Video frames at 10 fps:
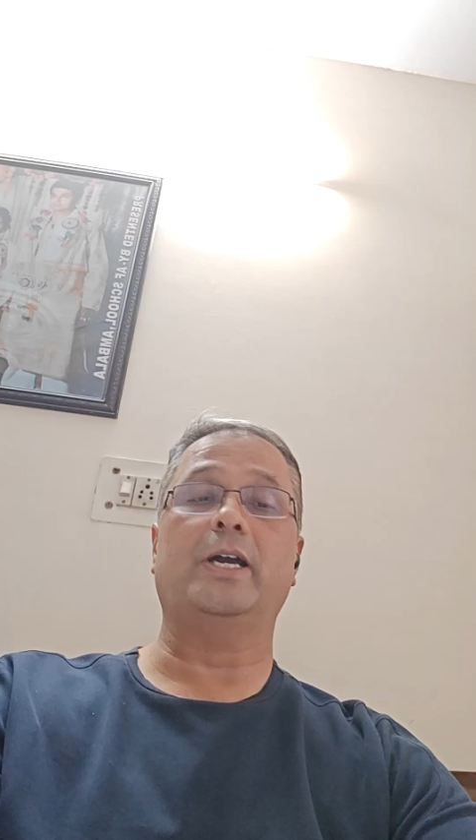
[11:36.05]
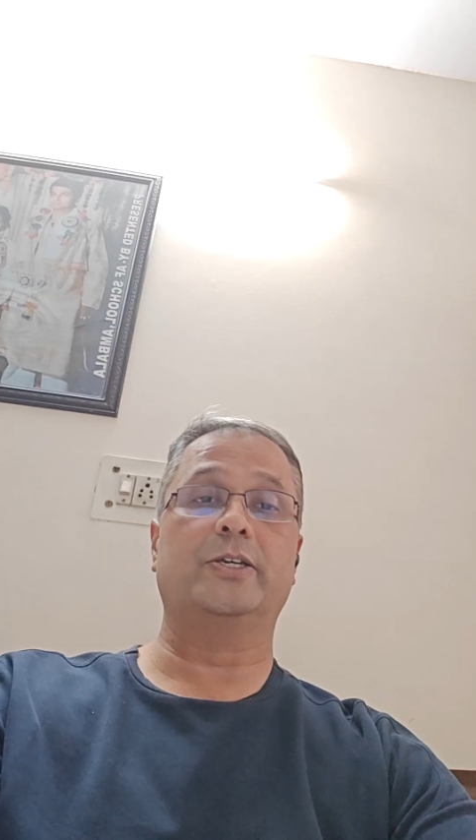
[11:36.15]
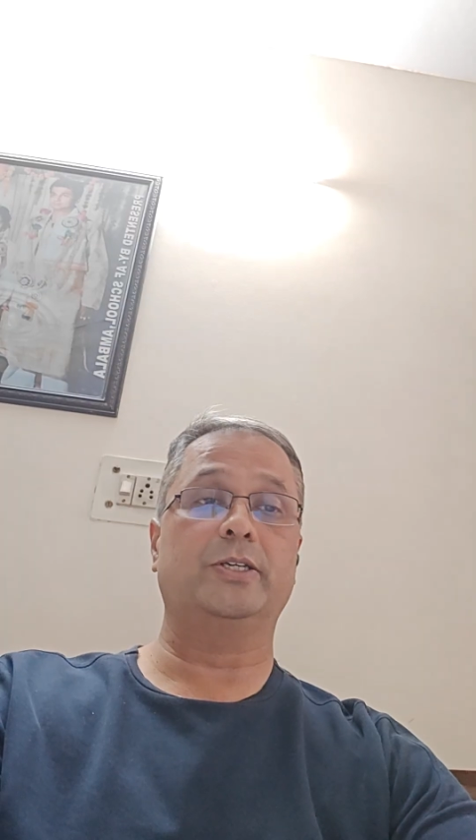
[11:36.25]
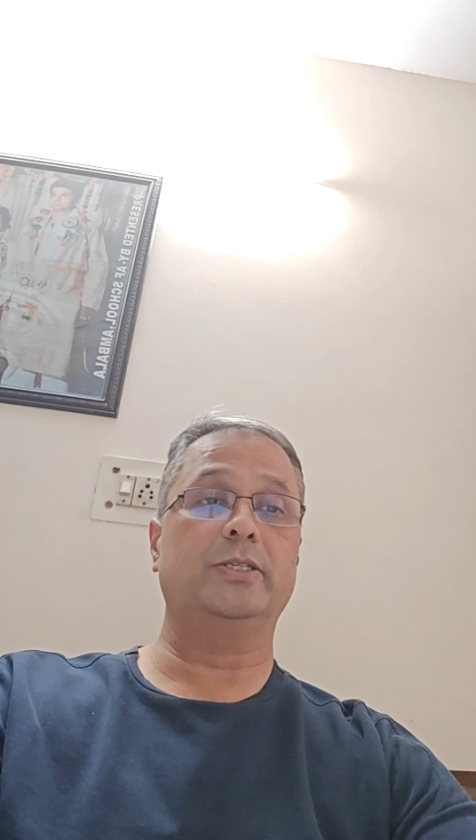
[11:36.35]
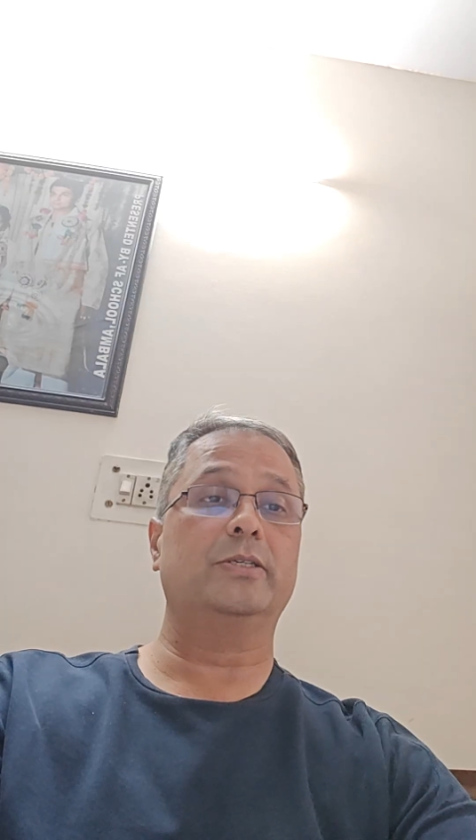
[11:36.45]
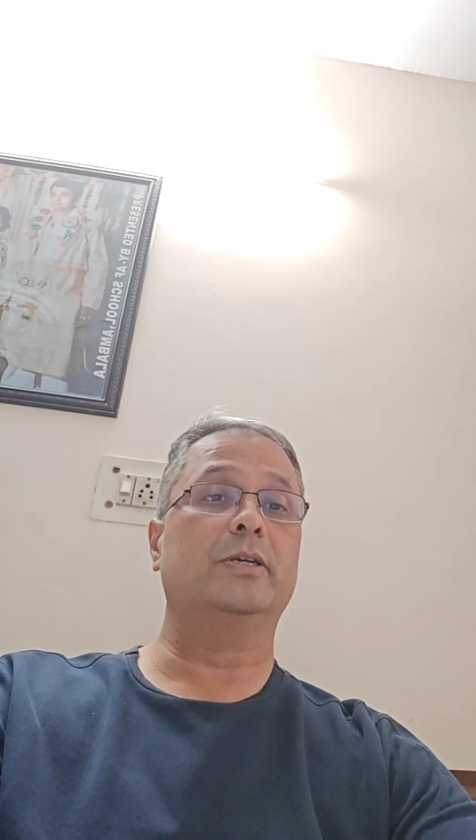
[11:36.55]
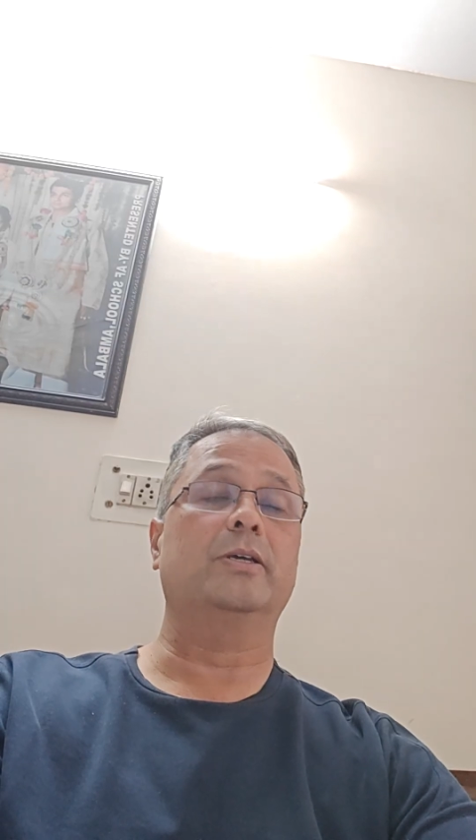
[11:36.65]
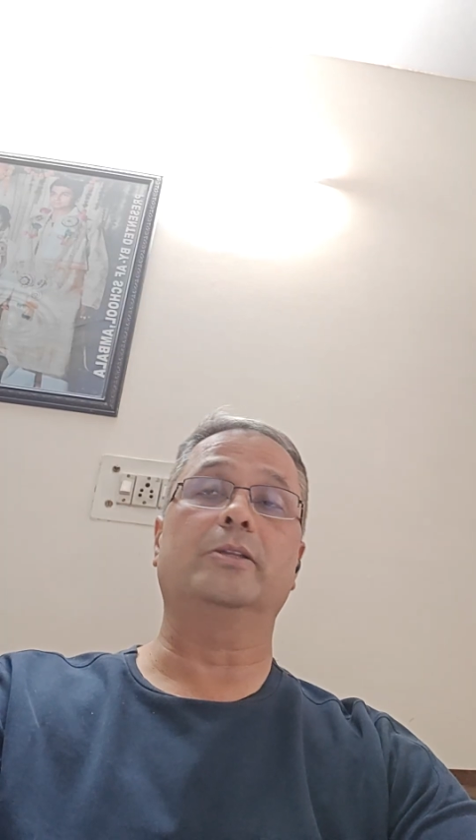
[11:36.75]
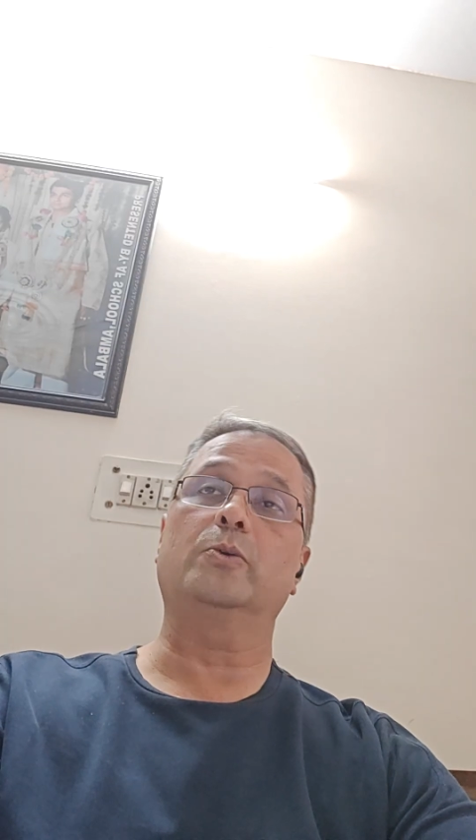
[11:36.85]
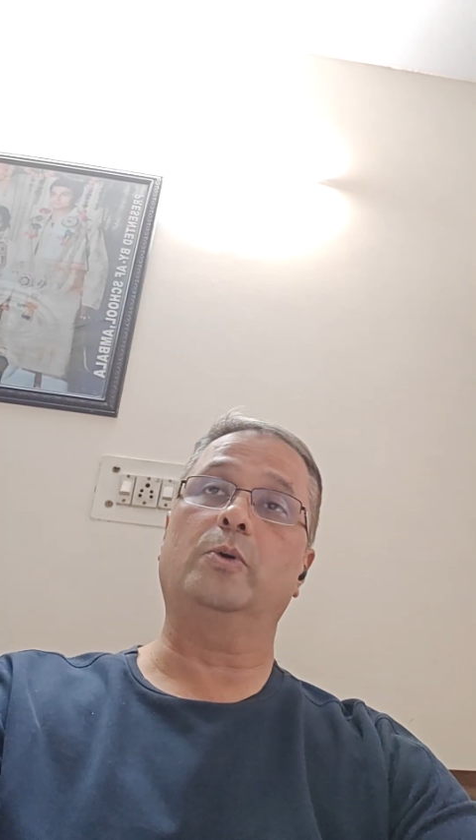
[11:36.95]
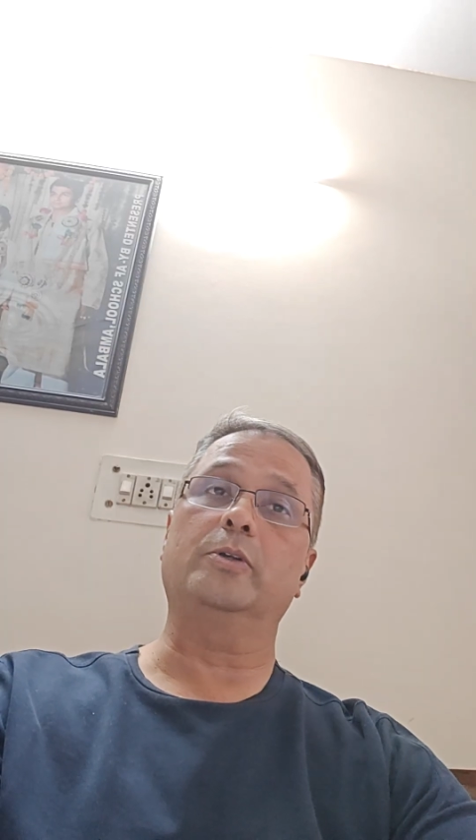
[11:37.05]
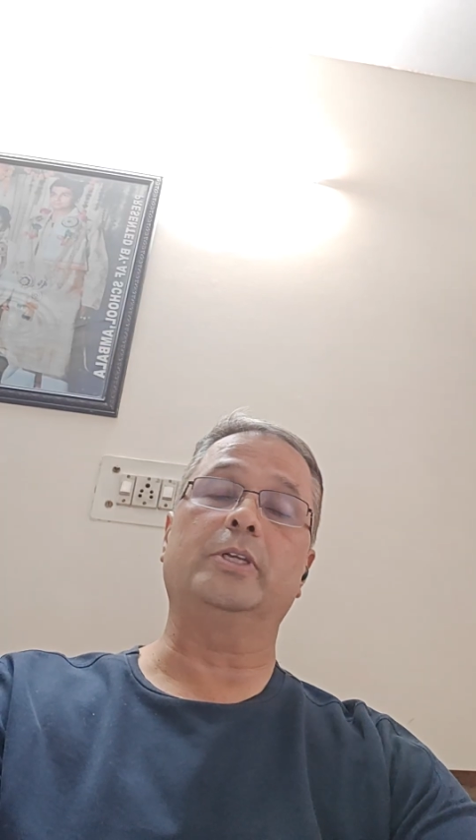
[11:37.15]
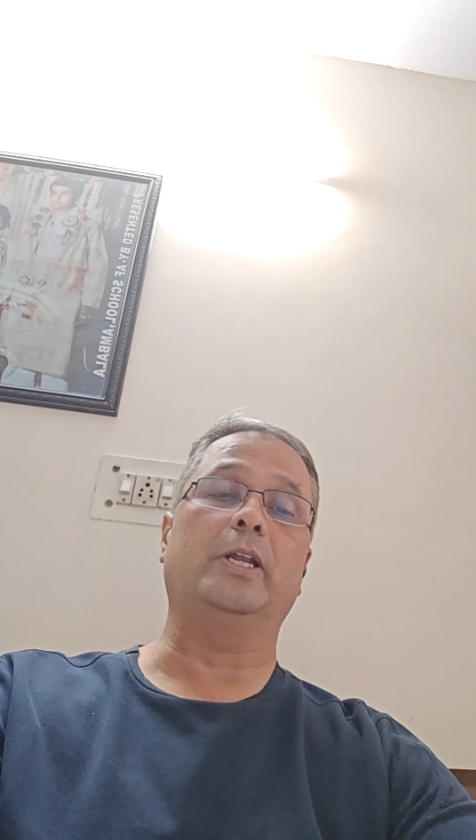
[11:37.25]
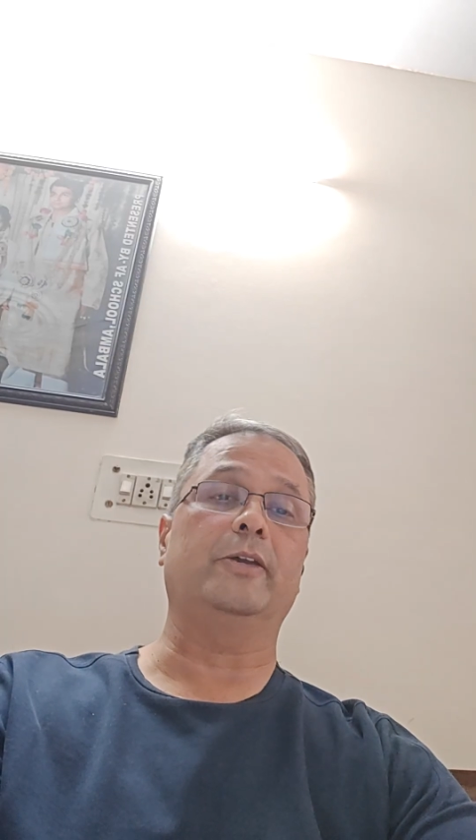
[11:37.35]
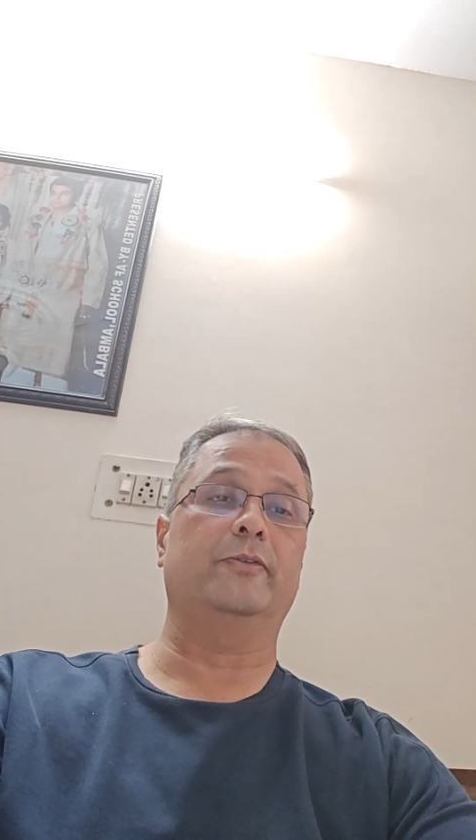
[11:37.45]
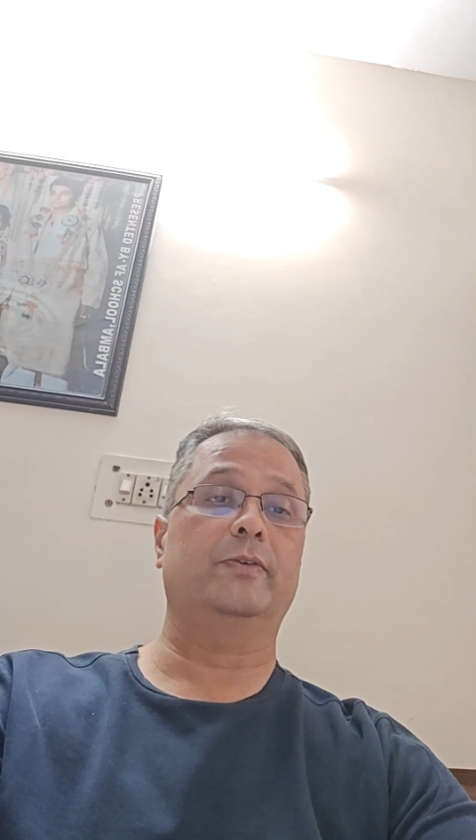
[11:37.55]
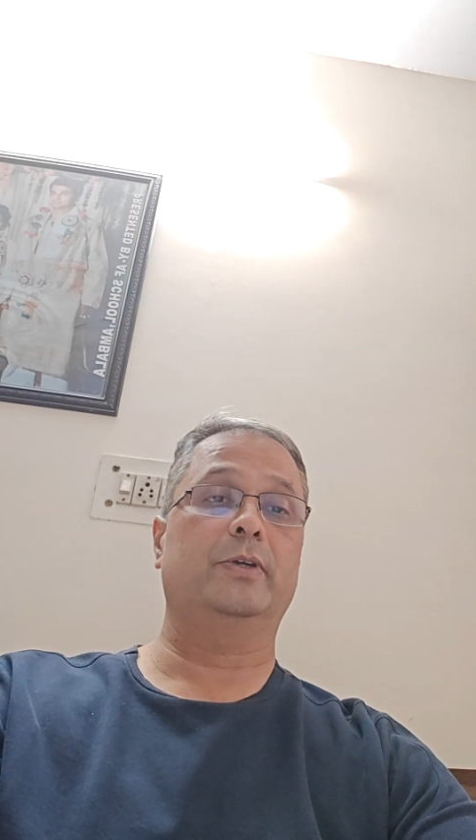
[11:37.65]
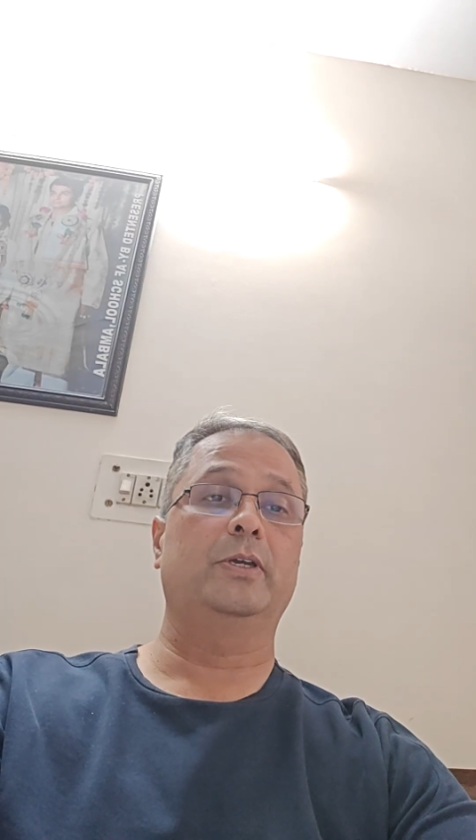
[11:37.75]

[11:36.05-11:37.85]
actions throughout the life.